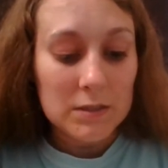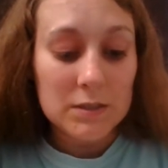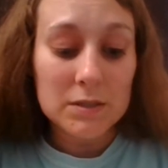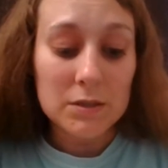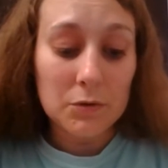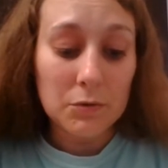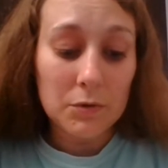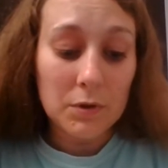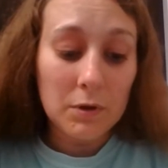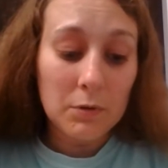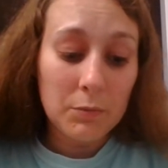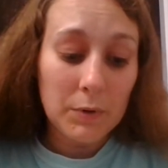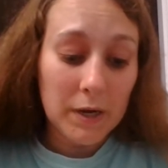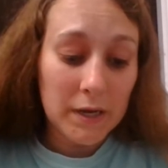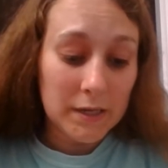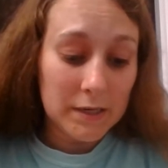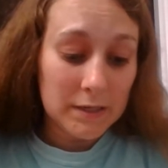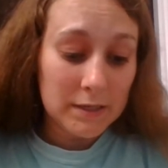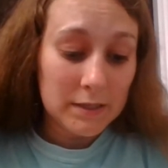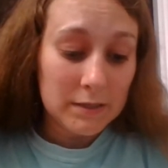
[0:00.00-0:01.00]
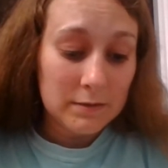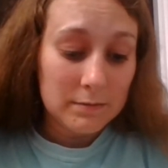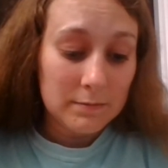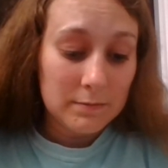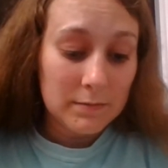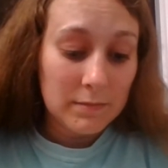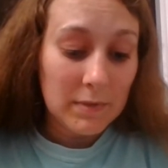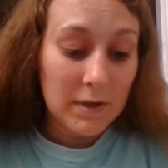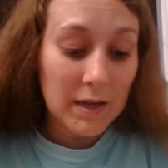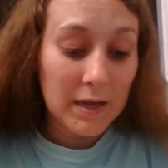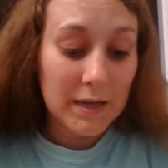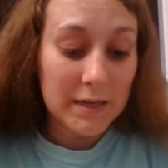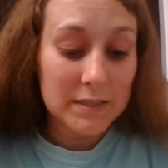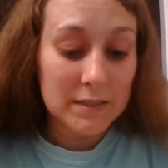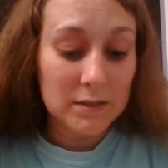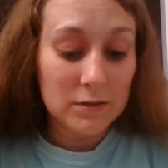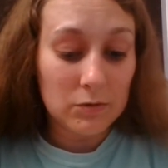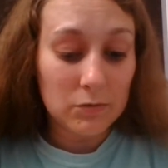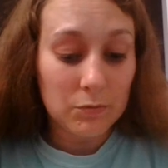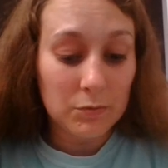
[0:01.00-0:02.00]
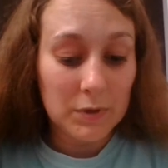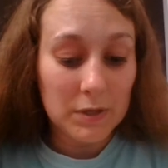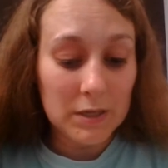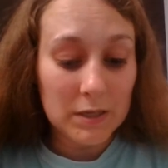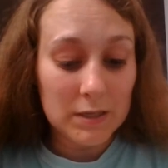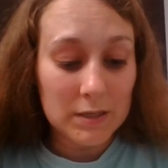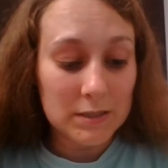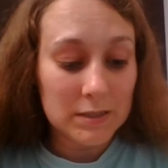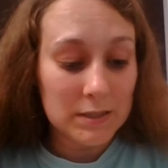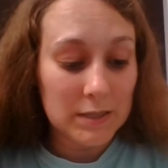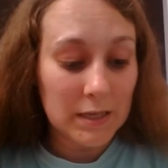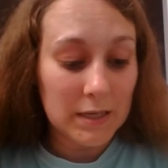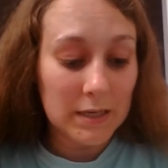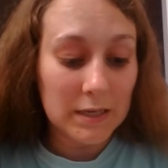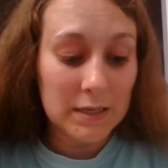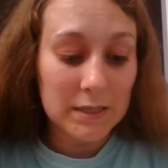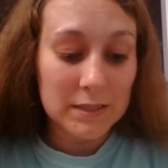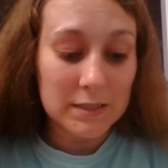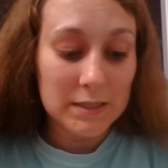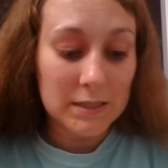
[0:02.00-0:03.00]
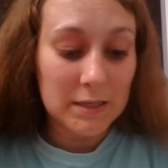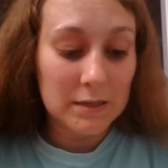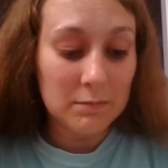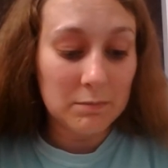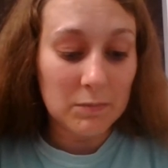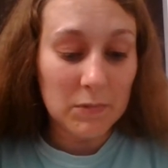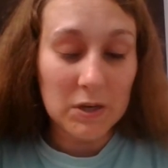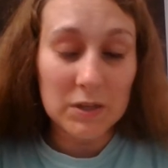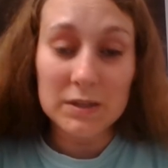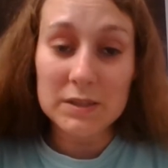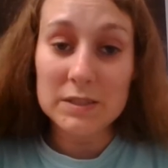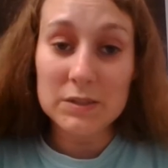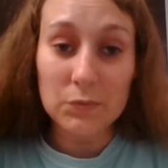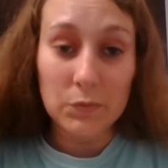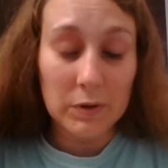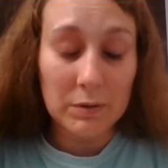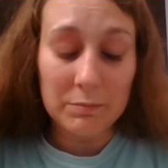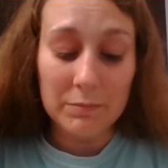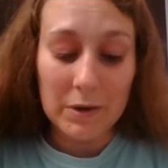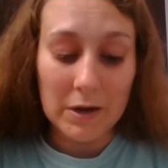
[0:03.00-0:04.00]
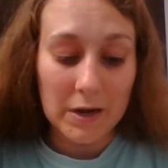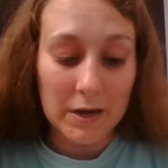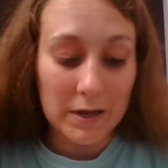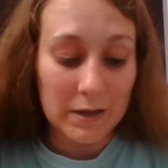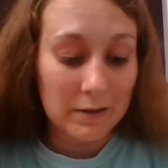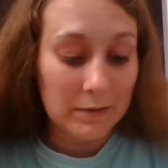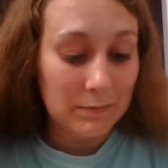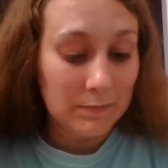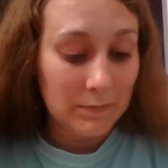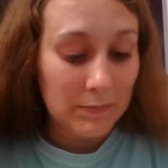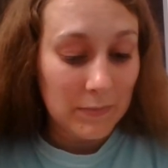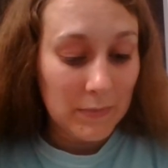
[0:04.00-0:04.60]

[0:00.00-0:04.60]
So they waited, as the weeks and indeed months went by.